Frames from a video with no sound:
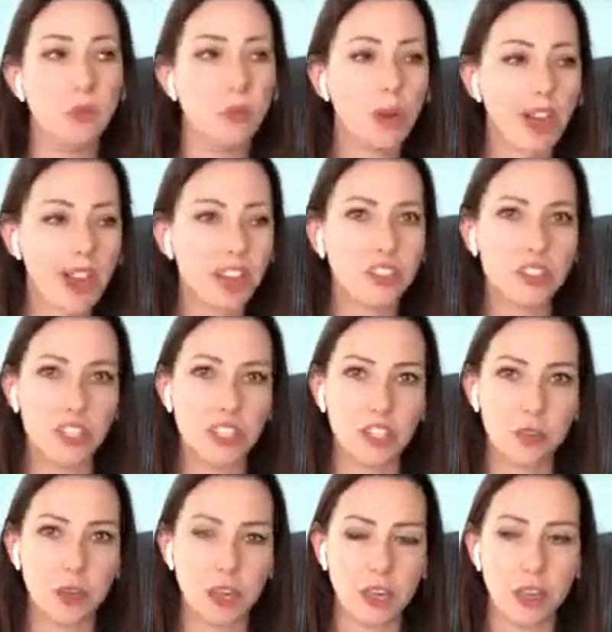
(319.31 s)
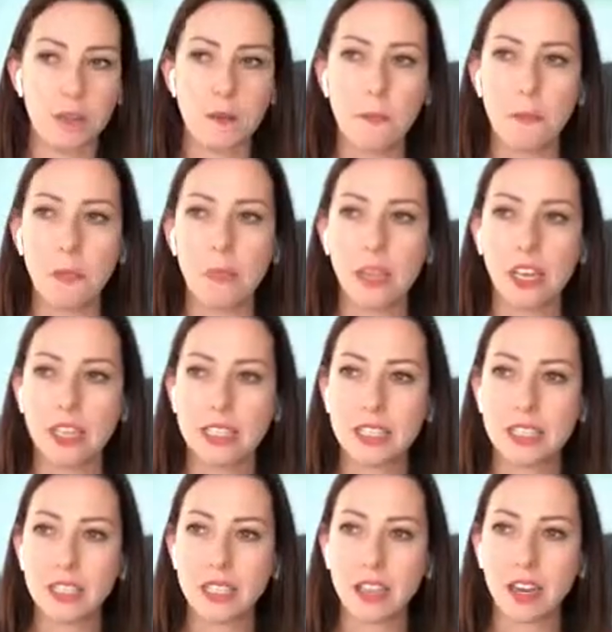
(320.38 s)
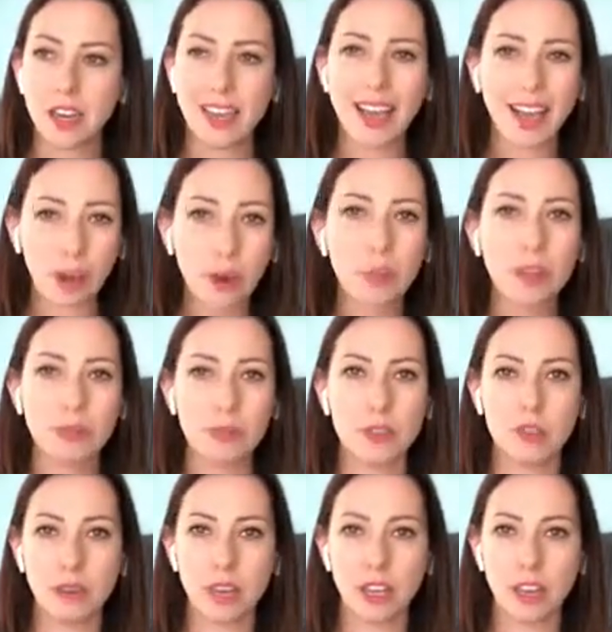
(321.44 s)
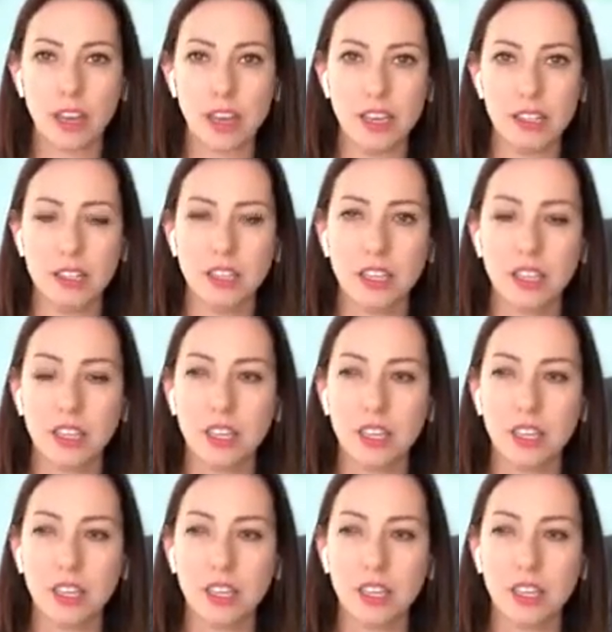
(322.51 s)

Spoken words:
What we're actually doing is I help them to realize